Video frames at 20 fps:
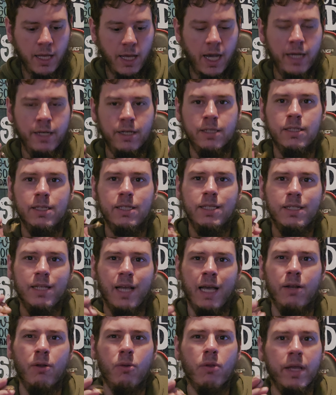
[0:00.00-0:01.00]
I
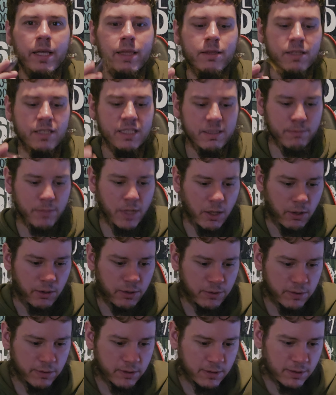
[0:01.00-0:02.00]
don't like the smell.
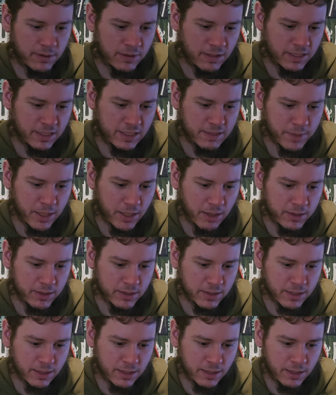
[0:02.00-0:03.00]
The smell
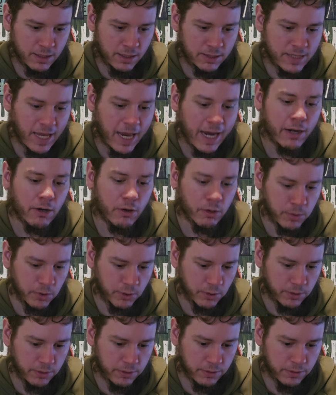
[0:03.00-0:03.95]
is terrible.